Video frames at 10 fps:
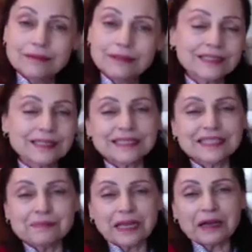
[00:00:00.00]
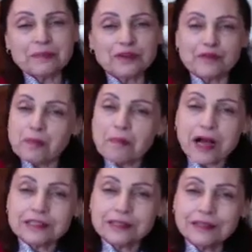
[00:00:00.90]
Doesn't it seem like a bit of a
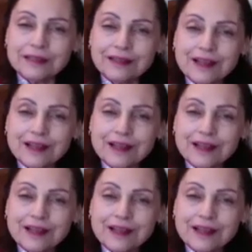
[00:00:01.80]
puzzle?